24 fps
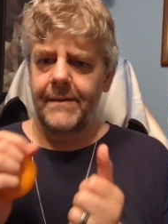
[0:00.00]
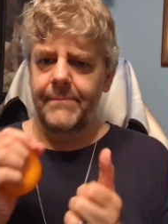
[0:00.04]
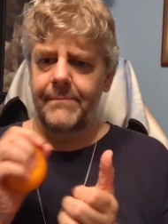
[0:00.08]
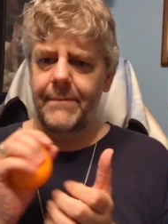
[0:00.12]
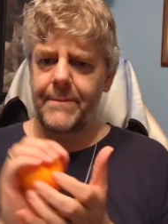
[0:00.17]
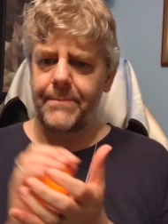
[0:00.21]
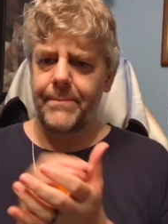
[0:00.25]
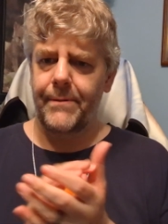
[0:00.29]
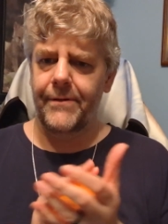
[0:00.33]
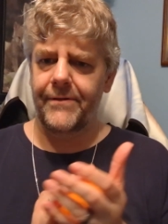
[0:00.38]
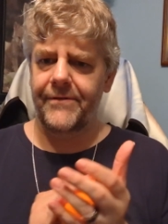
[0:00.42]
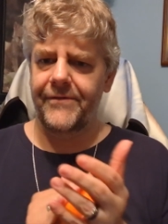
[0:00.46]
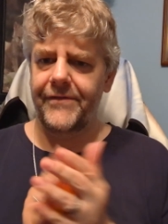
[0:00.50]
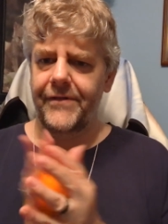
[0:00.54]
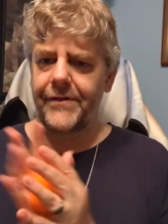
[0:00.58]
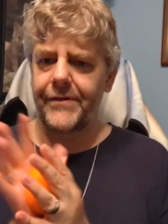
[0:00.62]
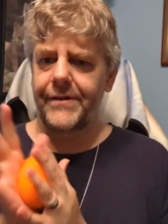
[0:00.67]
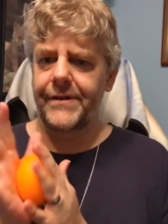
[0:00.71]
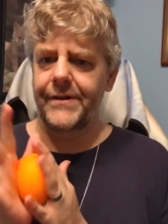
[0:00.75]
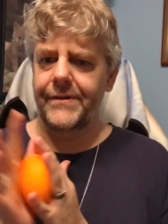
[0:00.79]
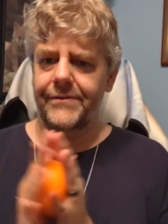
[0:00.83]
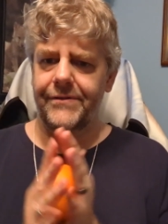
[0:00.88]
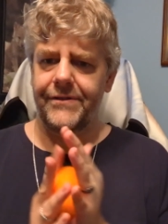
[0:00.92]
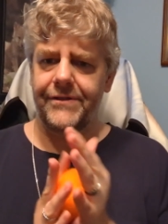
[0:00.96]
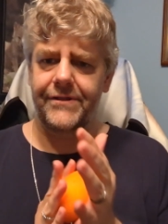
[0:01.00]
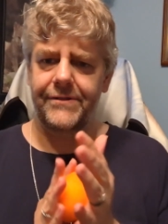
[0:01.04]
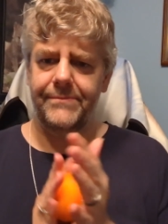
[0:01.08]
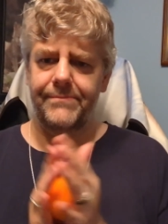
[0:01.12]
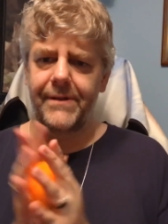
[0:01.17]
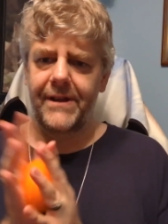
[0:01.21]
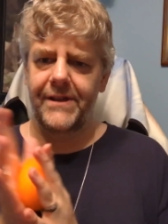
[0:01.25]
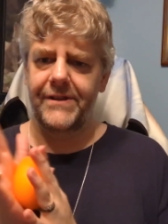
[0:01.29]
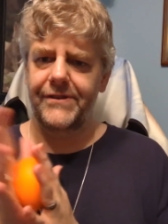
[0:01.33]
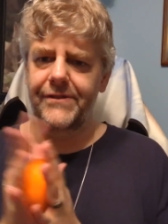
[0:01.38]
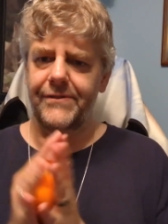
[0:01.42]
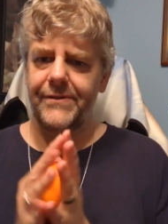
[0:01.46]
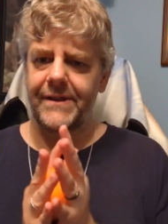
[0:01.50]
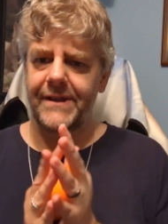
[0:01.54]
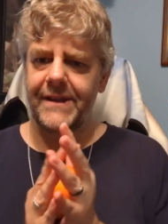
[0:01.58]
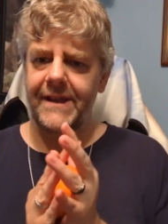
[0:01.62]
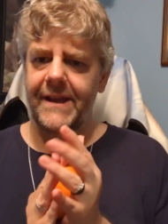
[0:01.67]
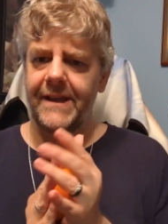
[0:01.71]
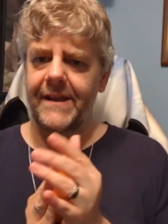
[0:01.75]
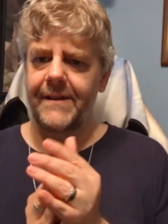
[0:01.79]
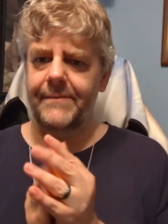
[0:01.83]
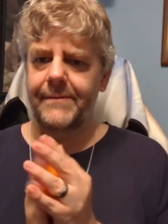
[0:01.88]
my portfolios by doing that.